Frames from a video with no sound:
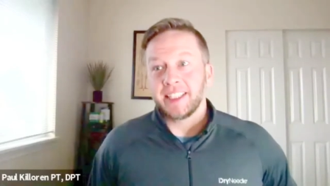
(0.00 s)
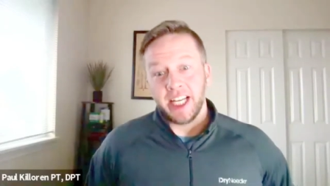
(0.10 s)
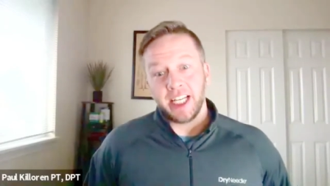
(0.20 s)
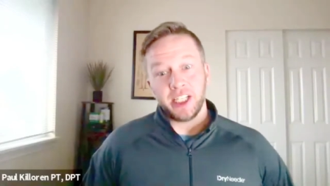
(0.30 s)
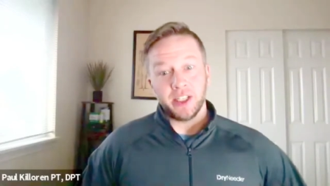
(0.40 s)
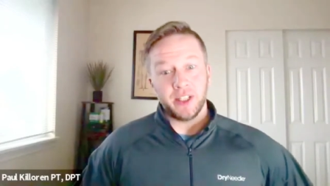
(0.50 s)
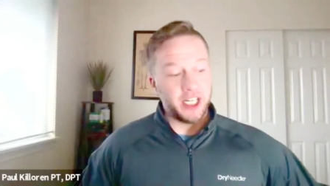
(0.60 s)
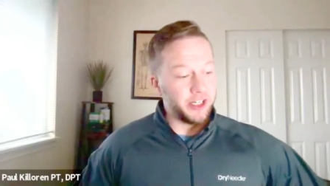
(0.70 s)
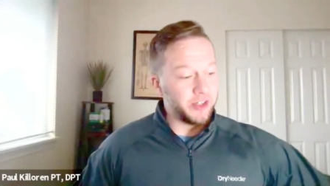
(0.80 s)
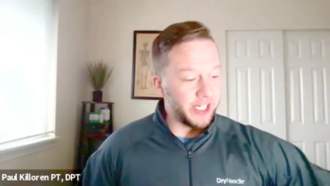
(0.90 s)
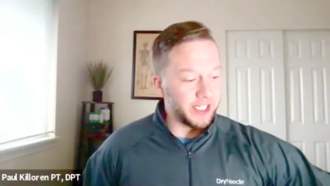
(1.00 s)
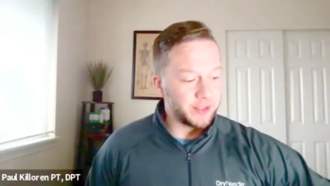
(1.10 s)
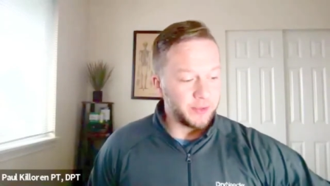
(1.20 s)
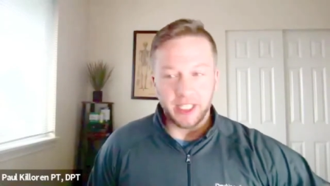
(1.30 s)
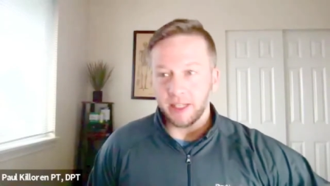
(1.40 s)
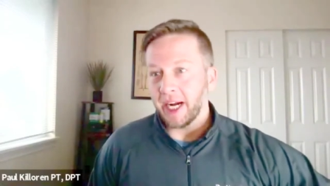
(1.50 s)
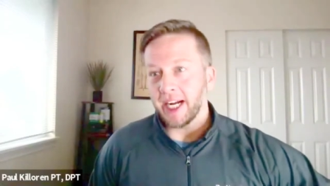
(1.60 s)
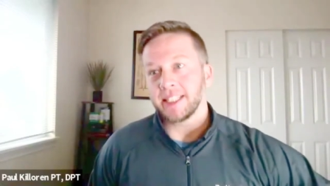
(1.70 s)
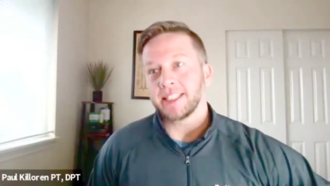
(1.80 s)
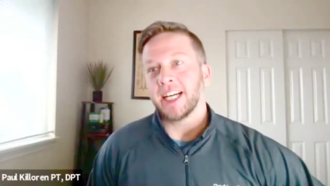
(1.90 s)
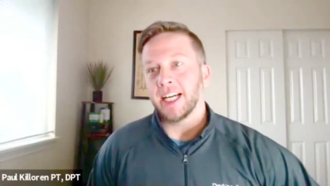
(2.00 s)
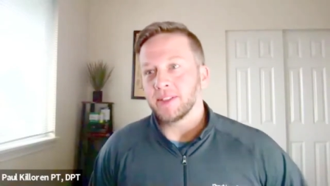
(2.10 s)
thank you, Andreas. We are past times.